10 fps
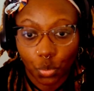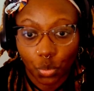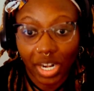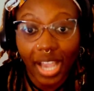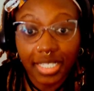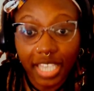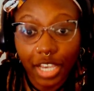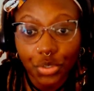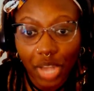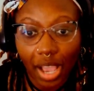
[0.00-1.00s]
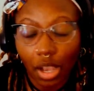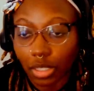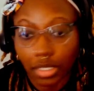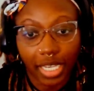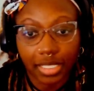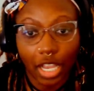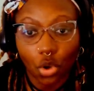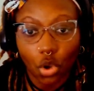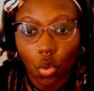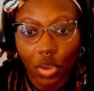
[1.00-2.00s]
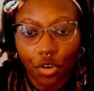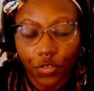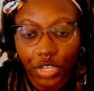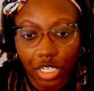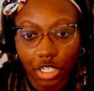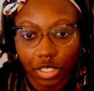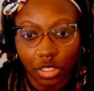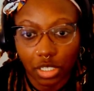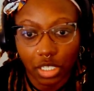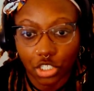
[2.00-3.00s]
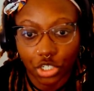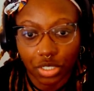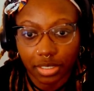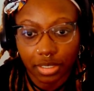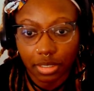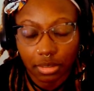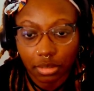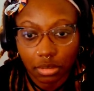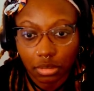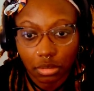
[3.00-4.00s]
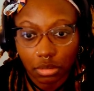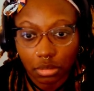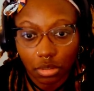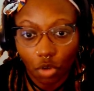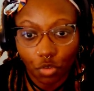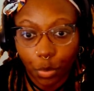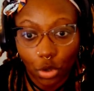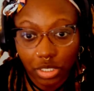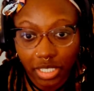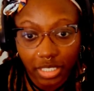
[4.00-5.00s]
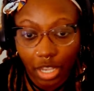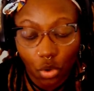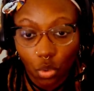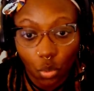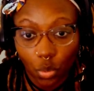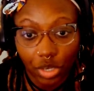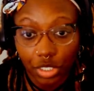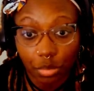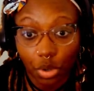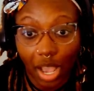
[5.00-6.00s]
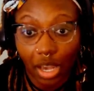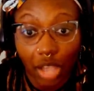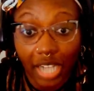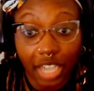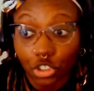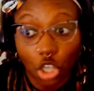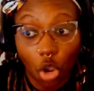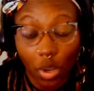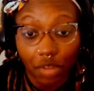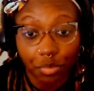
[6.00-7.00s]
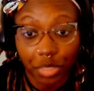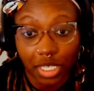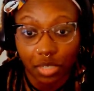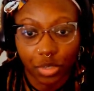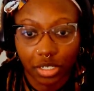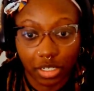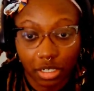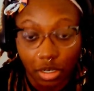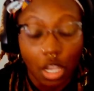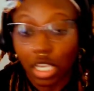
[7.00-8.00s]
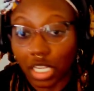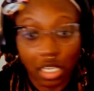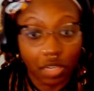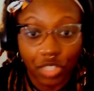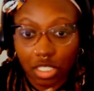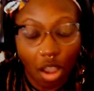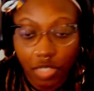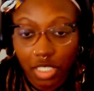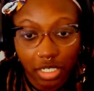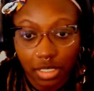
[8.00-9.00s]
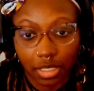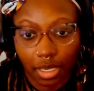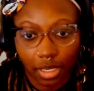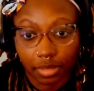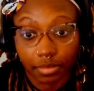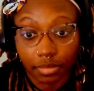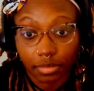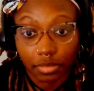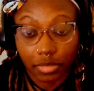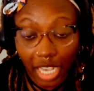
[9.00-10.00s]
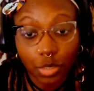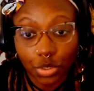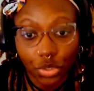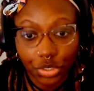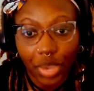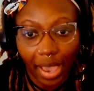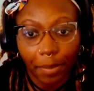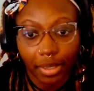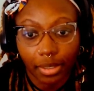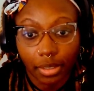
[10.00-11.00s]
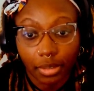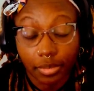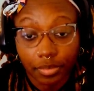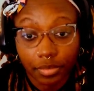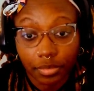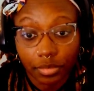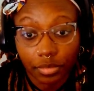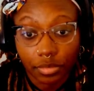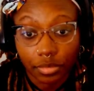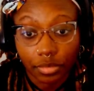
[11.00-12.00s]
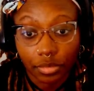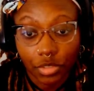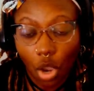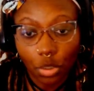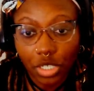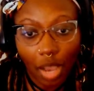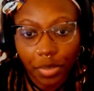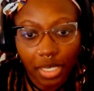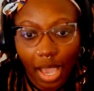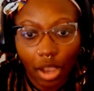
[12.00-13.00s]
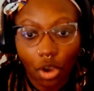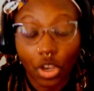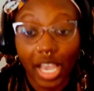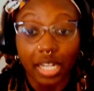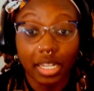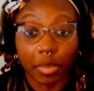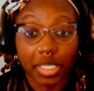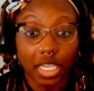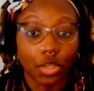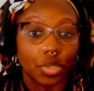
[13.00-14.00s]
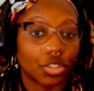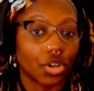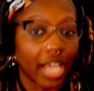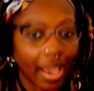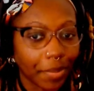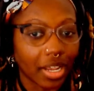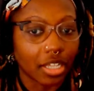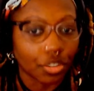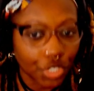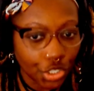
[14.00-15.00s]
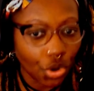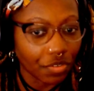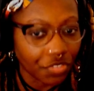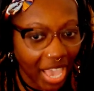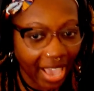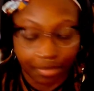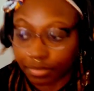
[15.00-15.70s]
And I can tell you now, that's not going to go well for any journalists or reporters. That's not going to go well anymore. I doubt y'all will ever be anywhere near any of these conversations again. That's what's going to happen. Y'all will not be allowed. And let me tell you what's going to happen as a result of that.